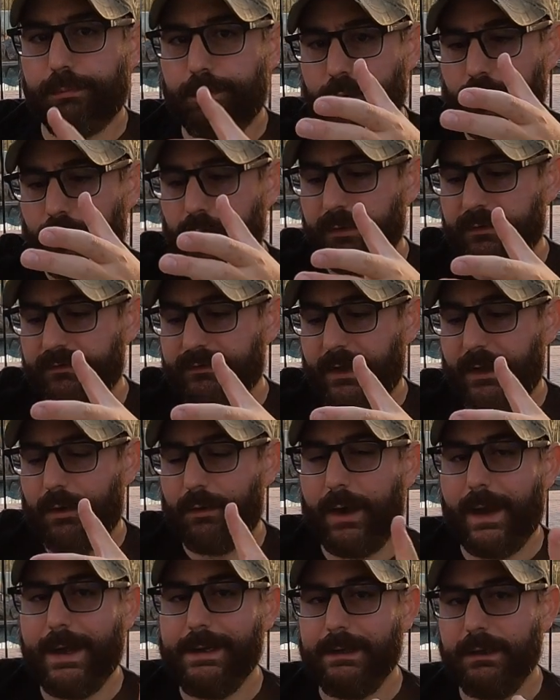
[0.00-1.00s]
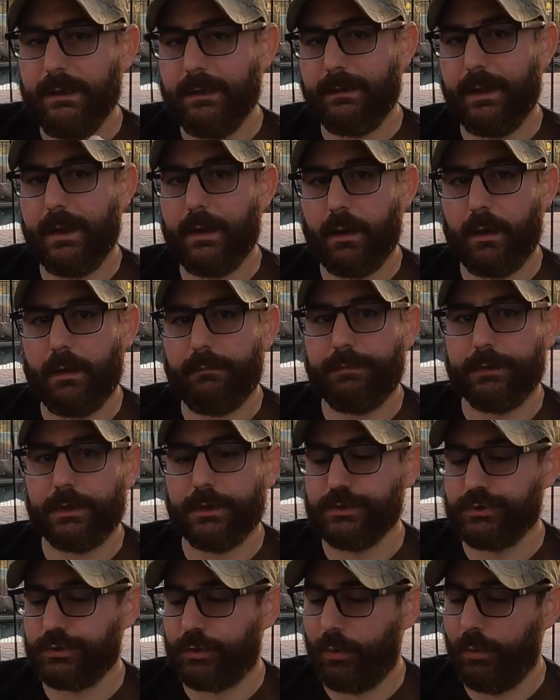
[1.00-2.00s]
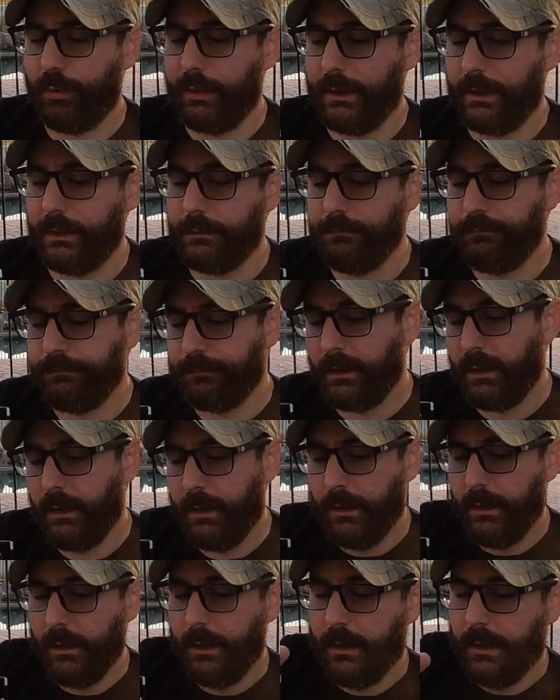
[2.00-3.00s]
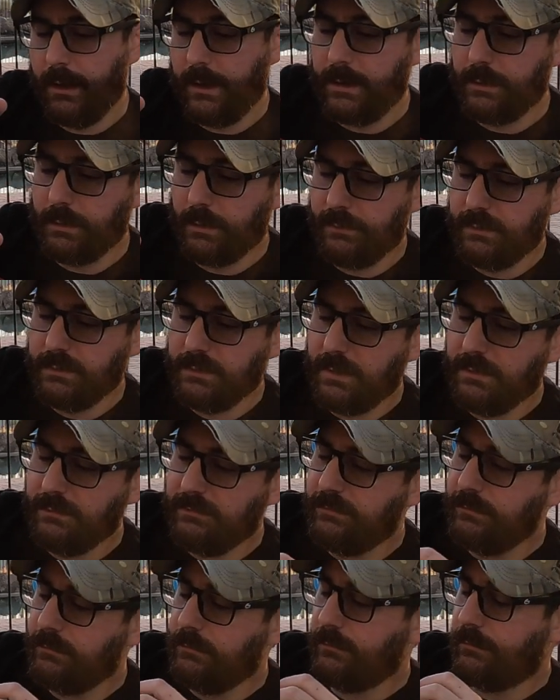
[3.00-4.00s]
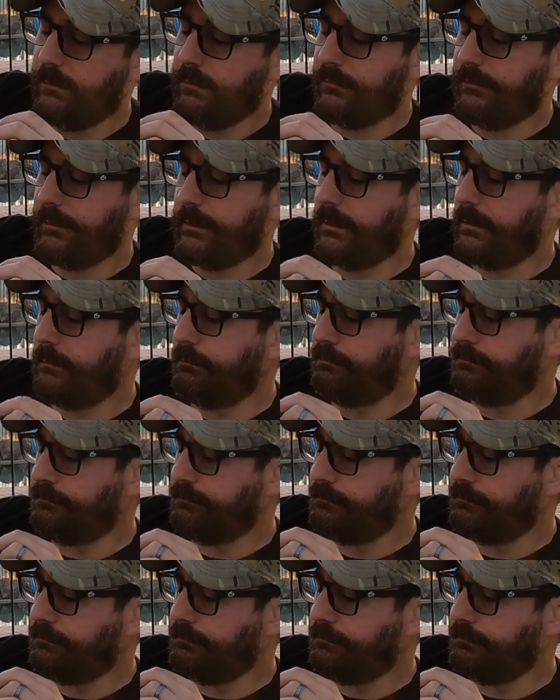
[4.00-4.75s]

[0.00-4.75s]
to pull this out, I need to take off the control head. And on the Yaesus, there's a